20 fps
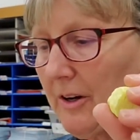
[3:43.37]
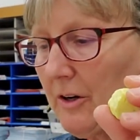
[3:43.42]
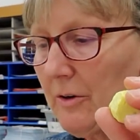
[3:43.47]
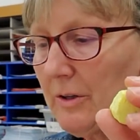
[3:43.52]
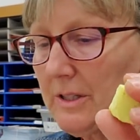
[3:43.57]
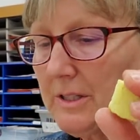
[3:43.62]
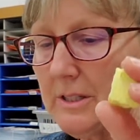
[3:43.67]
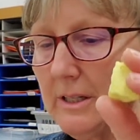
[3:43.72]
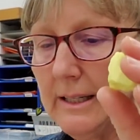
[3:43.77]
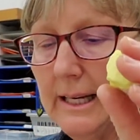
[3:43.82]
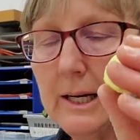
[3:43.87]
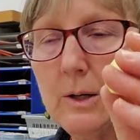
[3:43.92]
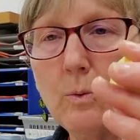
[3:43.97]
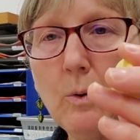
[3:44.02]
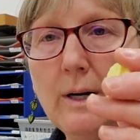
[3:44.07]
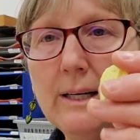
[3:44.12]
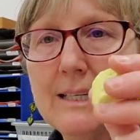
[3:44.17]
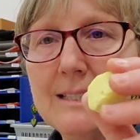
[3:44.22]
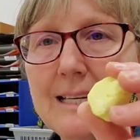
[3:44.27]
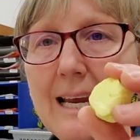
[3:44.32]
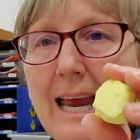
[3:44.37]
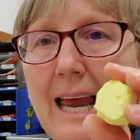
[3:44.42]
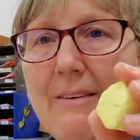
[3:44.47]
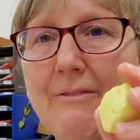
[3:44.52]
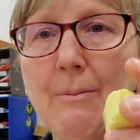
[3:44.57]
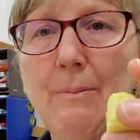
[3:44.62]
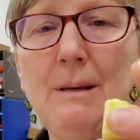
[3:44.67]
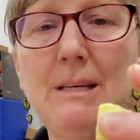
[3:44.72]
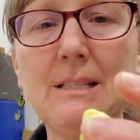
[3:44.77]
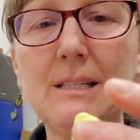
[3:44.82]
crystal-like one because I have
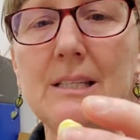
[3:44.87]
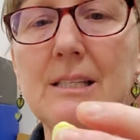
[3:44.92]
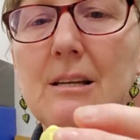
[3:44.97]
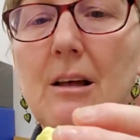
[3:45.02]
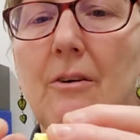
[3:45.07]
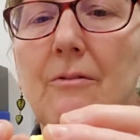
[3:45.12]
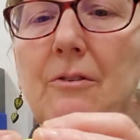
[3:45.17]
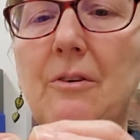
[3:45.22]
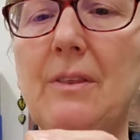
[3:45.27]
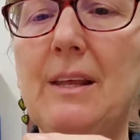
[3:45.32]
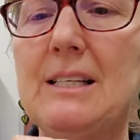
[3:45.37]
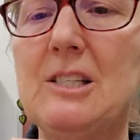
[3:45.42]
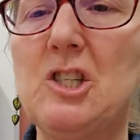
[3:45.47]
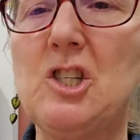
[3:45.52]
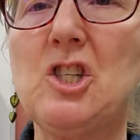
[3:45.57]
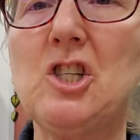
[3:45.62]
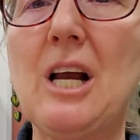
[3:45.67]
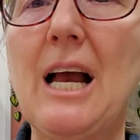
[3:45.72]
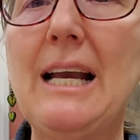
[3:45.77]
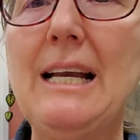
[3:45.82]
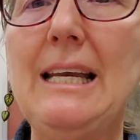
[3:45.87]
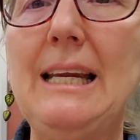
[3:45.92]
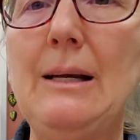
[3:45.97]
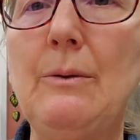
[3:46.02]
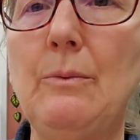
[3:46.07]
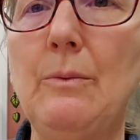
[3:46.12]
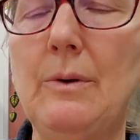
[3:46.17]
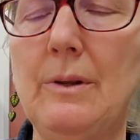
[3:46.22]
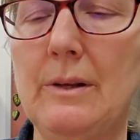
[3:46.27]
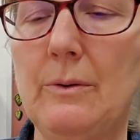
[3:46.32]
a piece of sulfur that's shiny
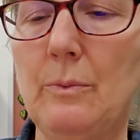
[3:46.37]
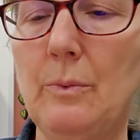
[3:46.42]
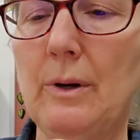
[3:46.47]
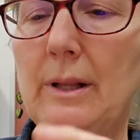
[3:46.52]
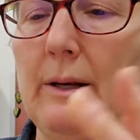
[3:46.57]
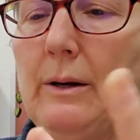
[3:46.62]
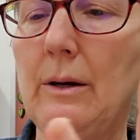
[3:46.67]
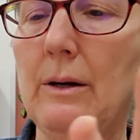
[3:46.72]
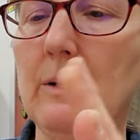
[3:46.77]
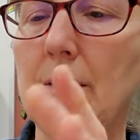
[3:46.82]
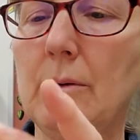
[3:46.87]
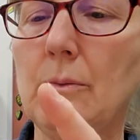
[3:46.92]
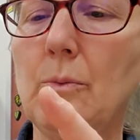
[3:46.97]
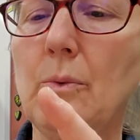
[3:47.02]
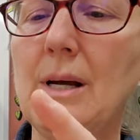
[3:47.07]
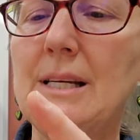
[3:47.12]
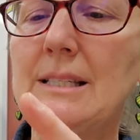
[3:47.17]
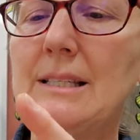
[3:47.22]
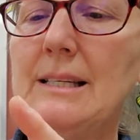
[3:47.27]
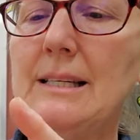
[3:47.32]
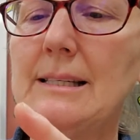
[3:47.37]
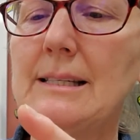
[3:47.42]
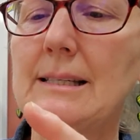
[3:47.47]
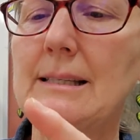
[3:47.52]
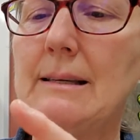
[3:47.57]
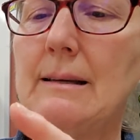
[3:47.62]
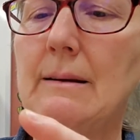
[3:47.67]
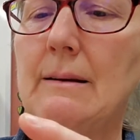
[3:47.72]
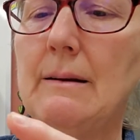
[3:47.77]
with a really resinous